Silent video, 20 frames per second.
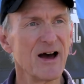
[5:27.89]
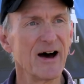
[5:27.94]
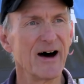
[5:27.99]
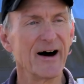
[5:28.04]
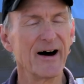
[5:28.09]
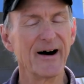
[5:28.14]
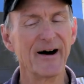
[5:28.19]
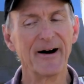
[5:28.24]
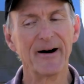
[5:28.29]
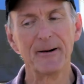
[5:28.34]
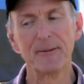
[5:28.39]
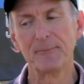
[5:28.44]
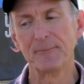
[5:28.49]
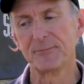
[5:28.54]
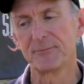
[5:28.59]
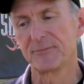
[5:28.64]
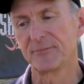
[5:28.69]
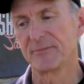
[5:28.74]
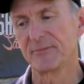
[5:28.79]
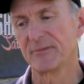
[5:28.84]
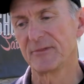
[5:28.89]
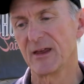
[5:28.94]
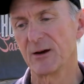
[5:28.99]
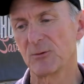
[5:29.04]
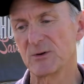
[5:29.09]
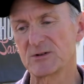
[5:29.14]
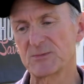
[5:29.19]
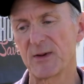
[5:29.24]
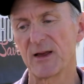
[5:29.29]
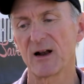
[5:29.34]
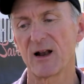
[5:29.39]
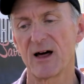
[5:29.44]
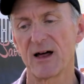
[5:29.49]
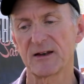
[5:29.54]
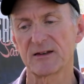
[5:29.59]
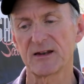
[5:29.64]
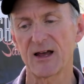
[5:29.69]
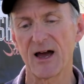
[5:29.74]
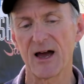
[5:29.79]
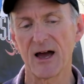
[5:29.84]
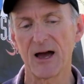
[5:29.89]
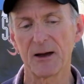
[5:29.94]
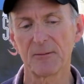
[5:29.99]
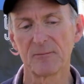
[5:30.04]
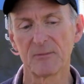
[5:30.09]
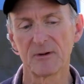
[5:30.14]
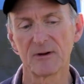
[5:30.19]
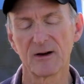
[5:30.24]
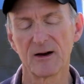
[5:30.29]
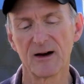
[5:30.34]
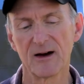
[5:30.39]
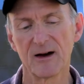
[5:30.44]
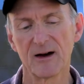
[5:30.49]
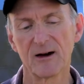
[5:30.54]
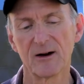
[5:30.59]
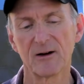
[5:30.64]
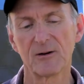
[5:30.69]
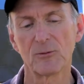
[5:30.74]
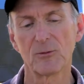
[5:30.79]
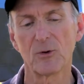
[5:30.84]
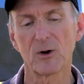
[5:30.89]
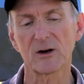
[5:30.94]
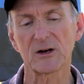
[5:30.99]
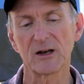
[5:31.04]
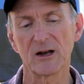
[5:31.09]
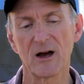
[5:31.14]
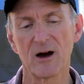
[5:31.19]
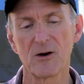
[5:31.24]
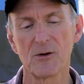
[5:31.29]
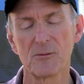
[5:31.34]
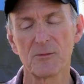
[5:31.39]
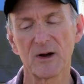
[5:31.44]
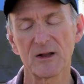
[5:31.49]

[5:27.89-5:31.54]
that we spent a lot of time working on.